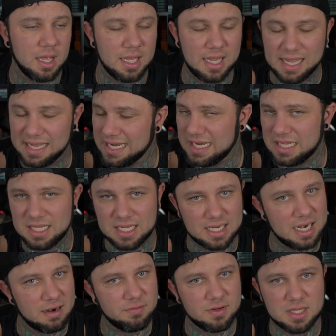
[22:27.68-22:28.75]
anything
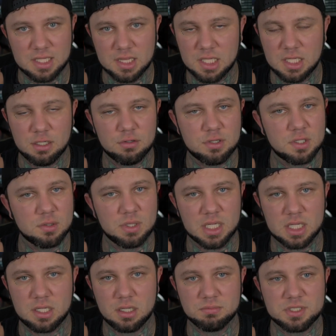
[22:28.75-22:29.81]
and everything that you do when it
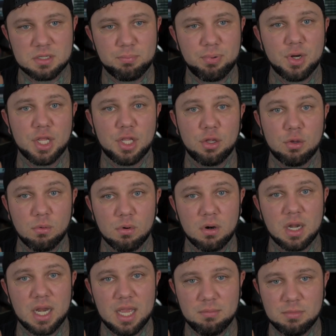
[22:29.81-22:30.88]
comes to putting your
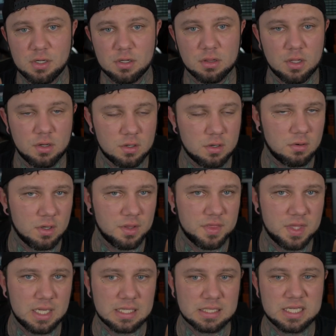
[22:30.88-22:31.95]
name and your logo on
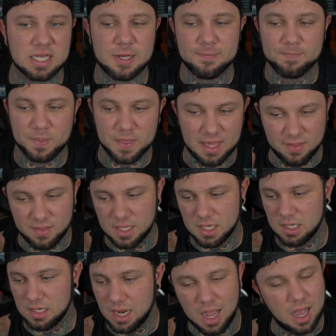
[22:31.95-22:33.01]
things and
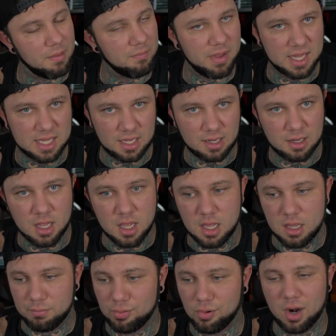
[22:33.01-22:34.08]
then not making
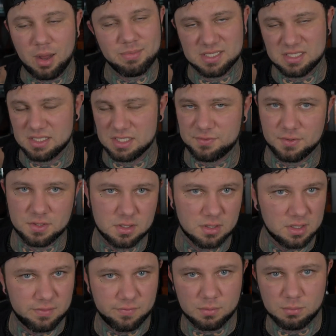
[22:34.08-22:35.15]
promises for
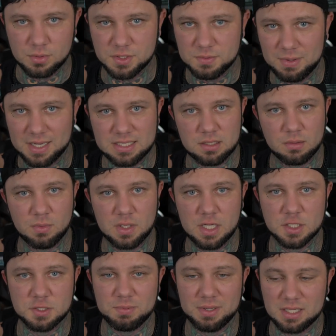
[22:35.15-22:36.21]
deliverables by someone
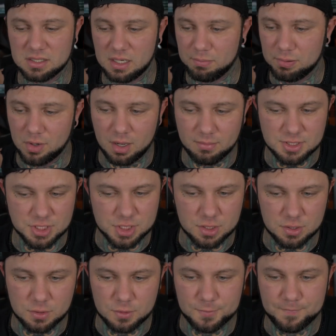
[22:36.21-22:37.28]
else. Because I promise
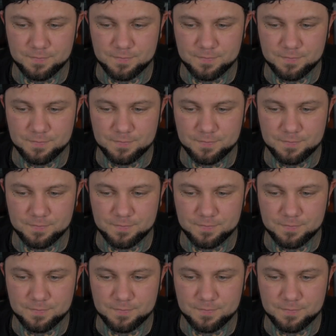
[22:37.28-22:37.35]
you,